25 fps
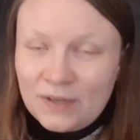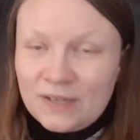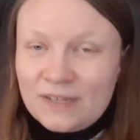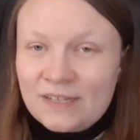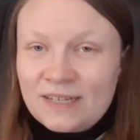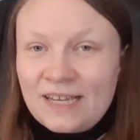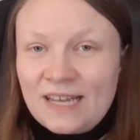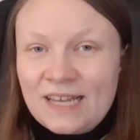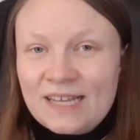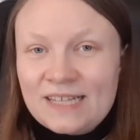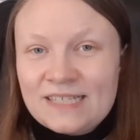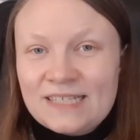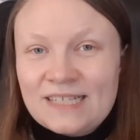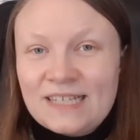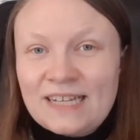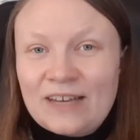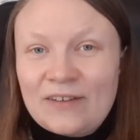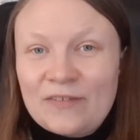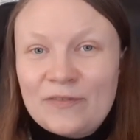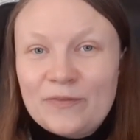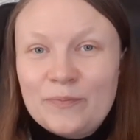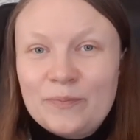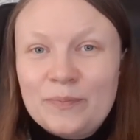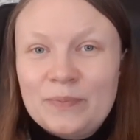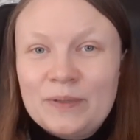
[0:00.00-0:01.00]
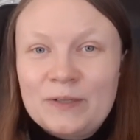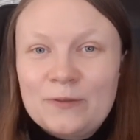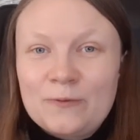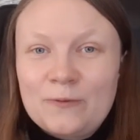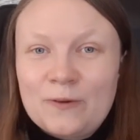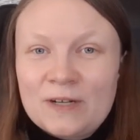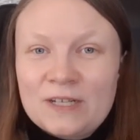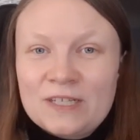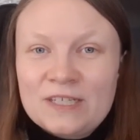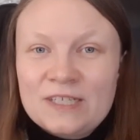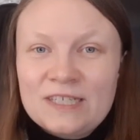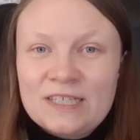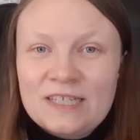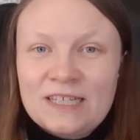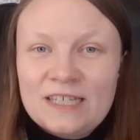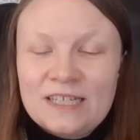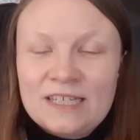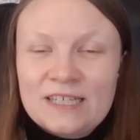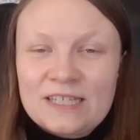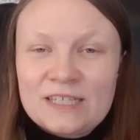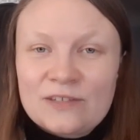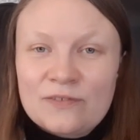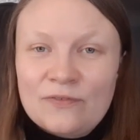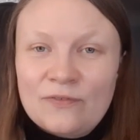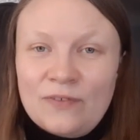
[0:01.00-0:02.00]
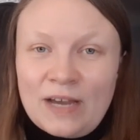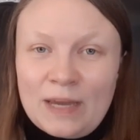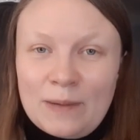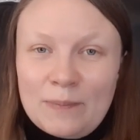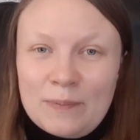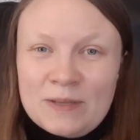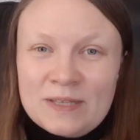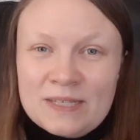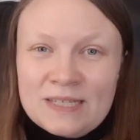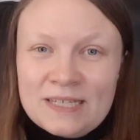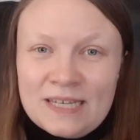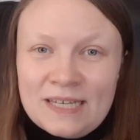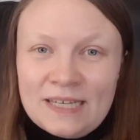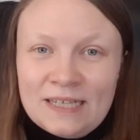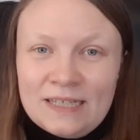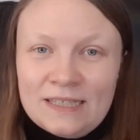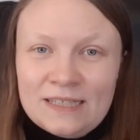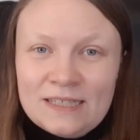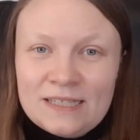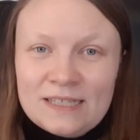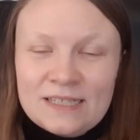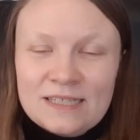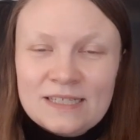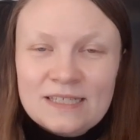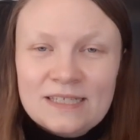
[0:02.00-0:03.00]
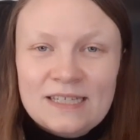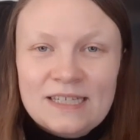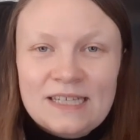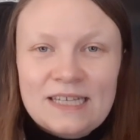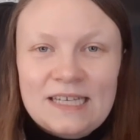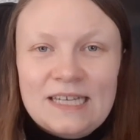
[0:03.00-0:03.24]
podcast that I've been watching is Fiber Tales.